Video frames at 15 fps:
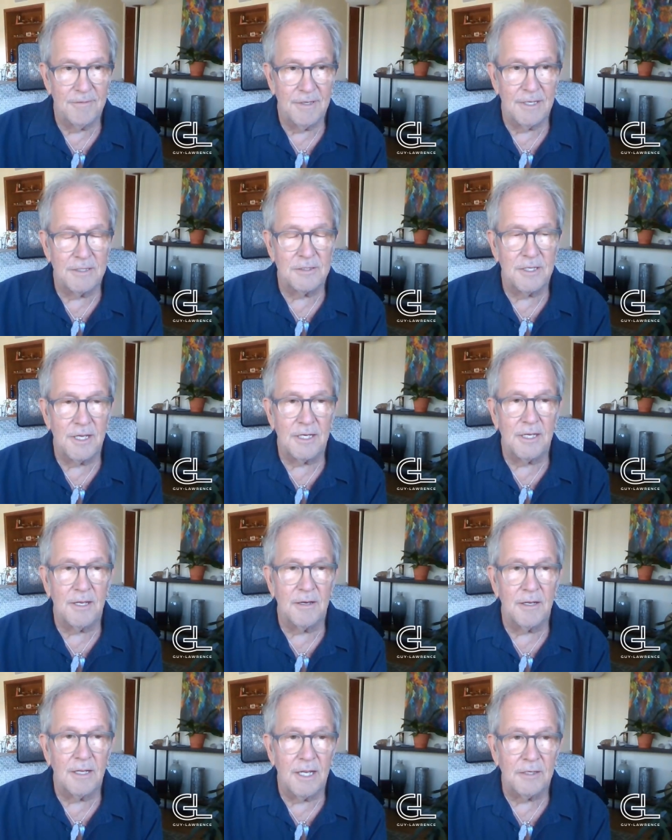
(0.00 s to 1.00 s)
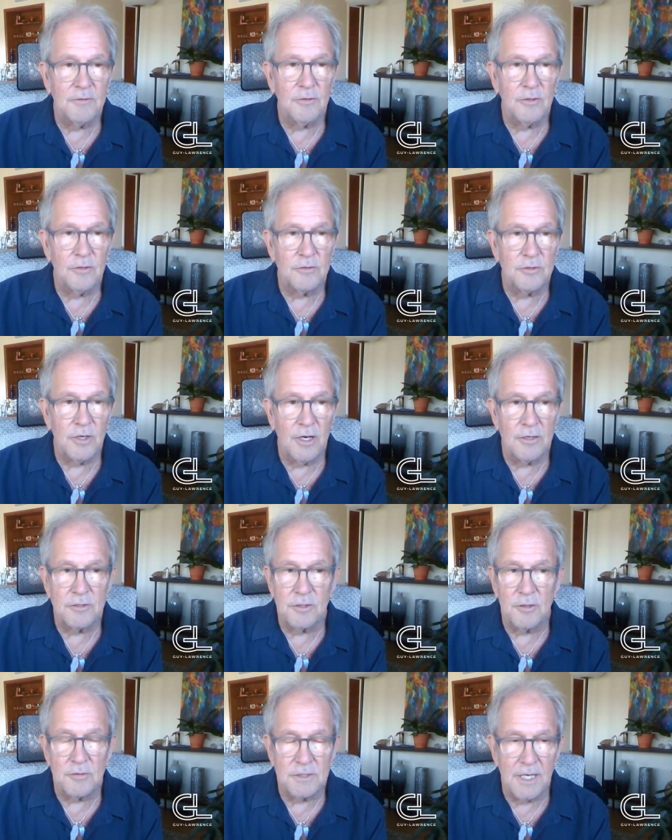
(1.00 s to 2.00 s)
It's like an electrical
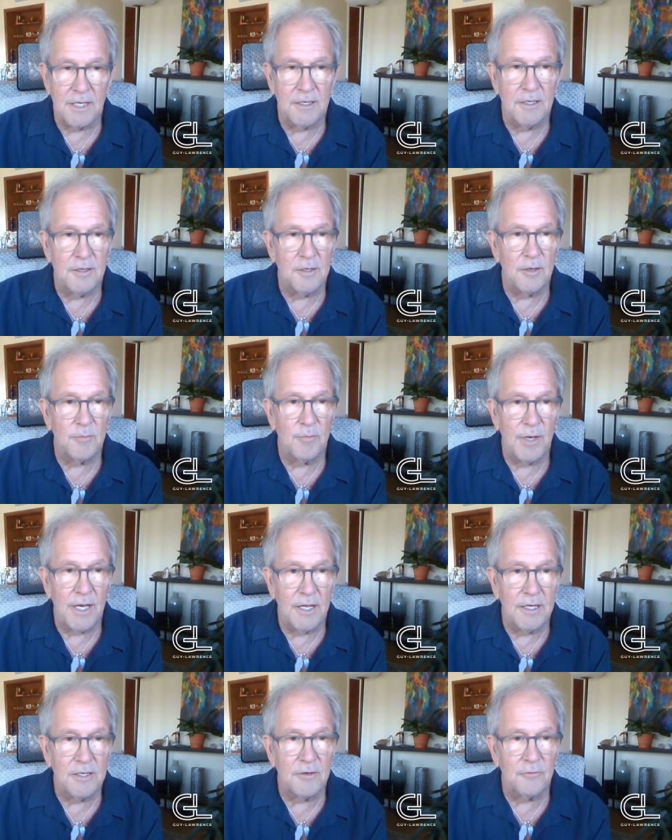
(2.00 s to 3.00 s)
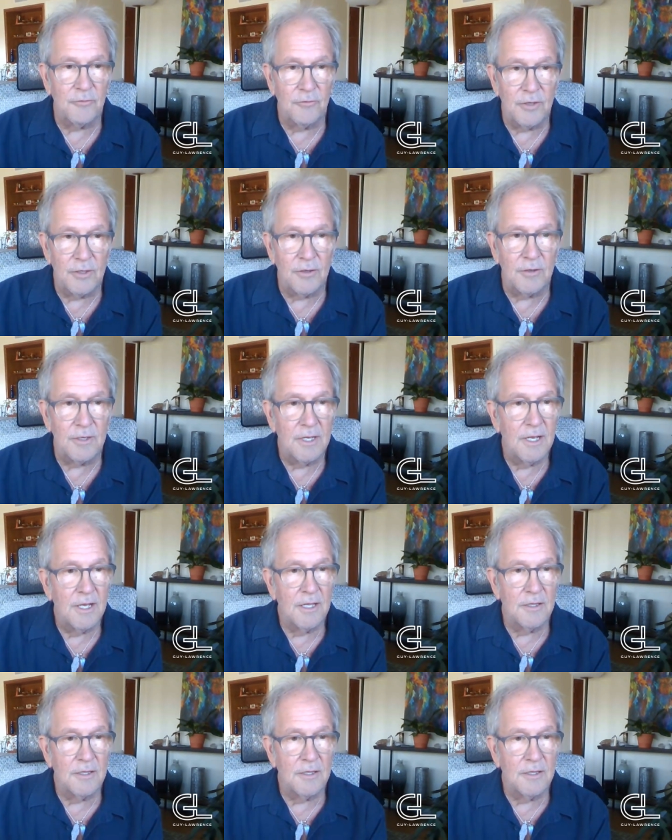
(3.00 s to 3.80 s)
charge goes out into your body, your field,